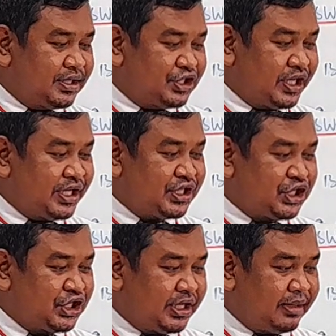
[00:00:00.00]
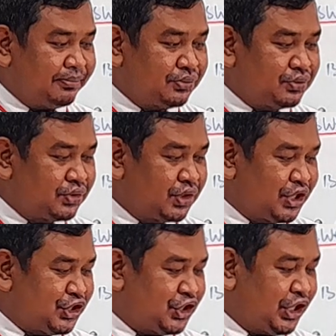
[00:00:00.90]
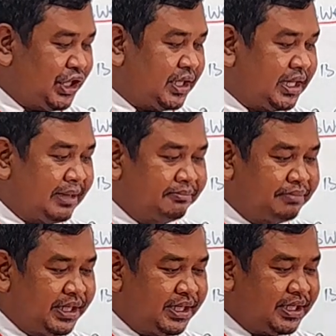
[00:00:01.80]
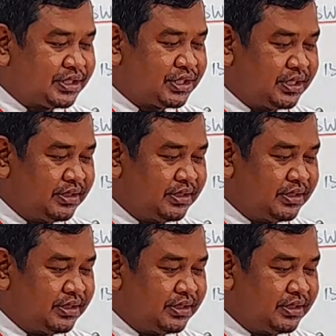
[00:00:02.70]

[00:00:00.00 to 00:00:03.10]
desk, table, chair, bed.